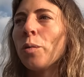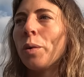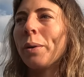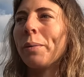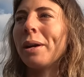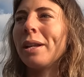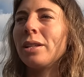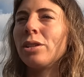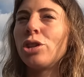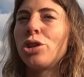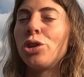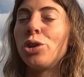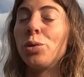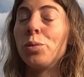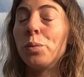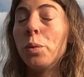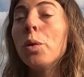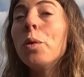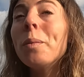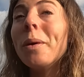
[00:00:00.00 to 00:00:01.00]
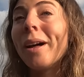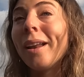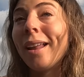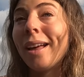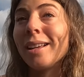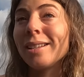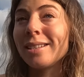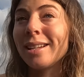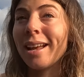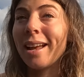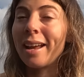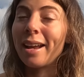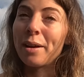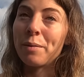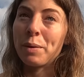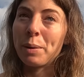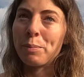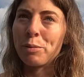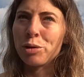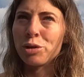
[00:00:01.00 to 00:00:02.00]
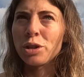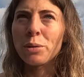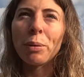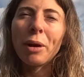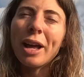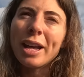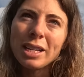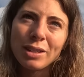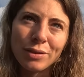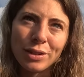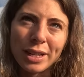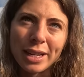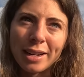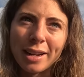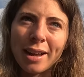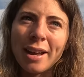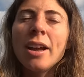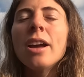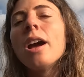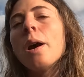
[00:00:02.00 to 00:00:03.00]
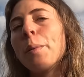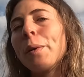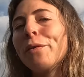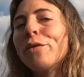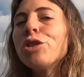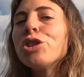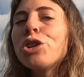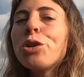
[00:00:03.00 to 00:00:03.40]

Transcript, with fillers: we went to Walmart last night and we bought supplies for dinner and we've